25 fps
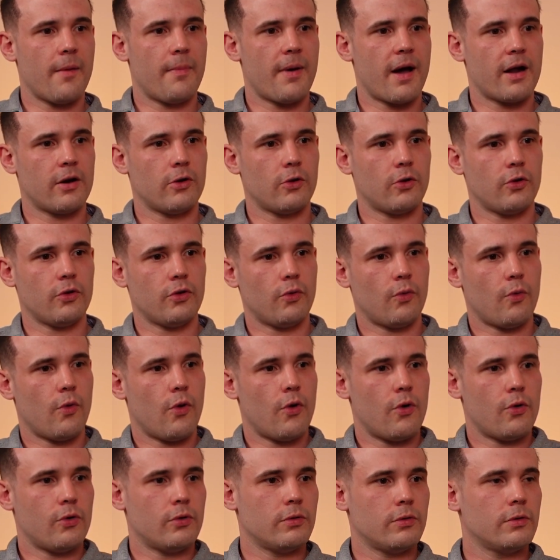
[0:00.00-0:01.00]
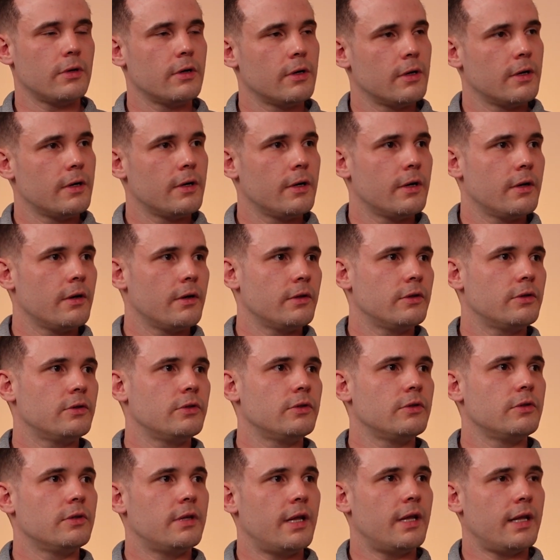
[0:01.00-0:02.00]
panel on the wall
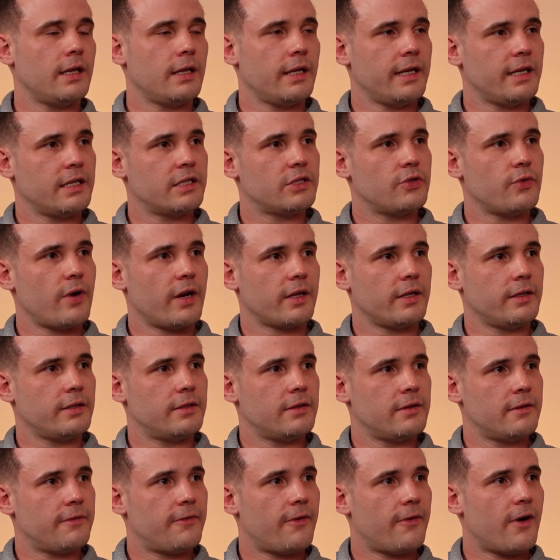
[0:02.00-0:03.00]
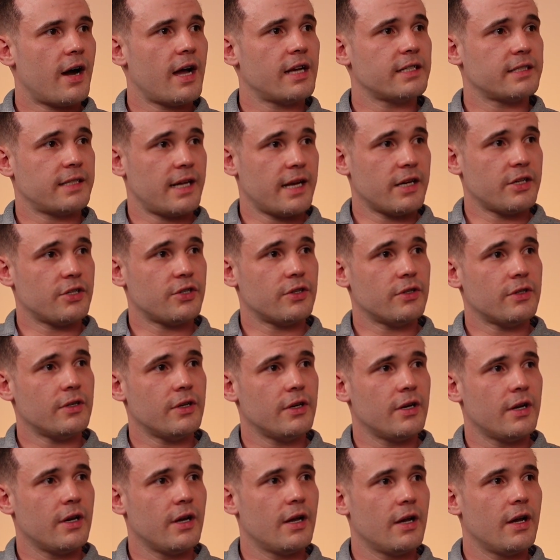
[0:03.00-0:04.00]
that links directly to the fire station
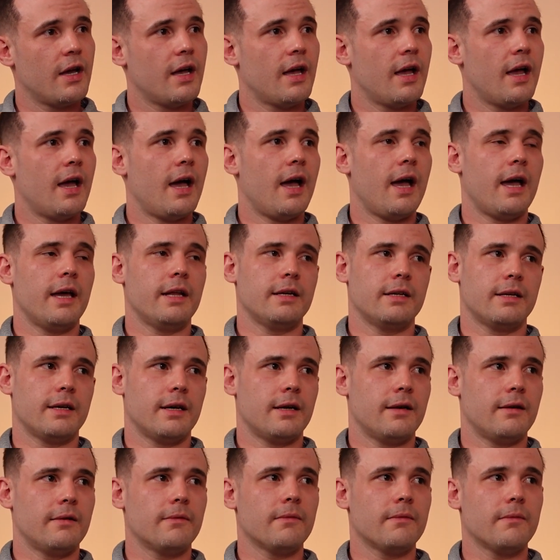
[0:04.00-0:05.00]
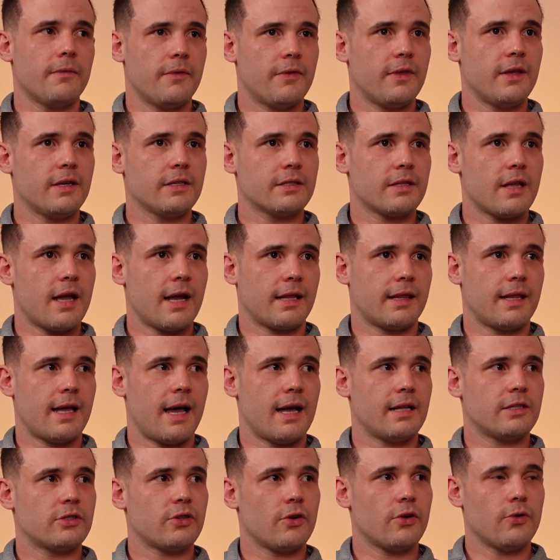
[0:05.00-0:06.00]
and things like
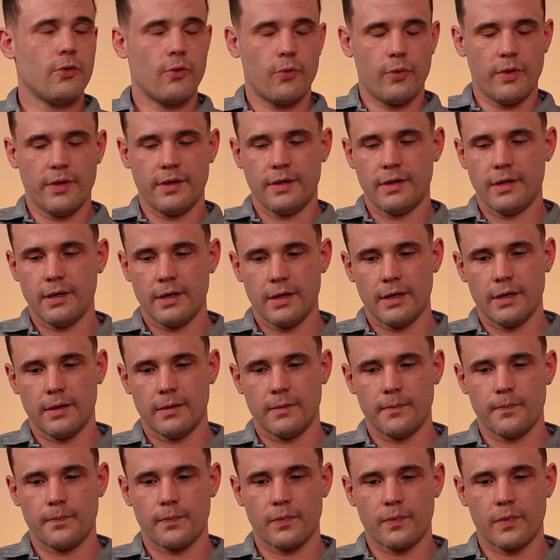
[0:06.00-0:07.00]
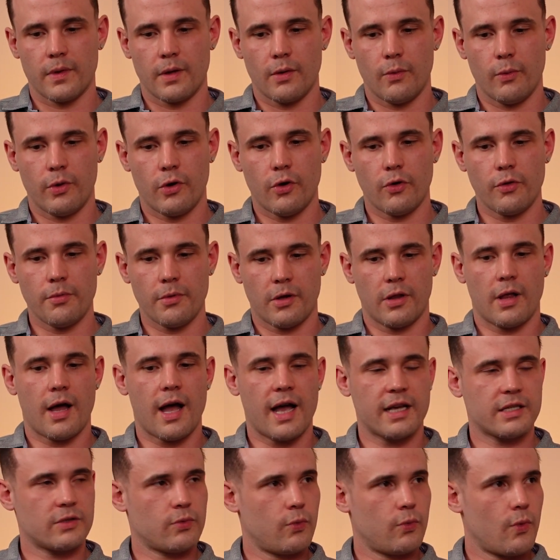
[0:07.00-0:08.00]
that. So we call them Class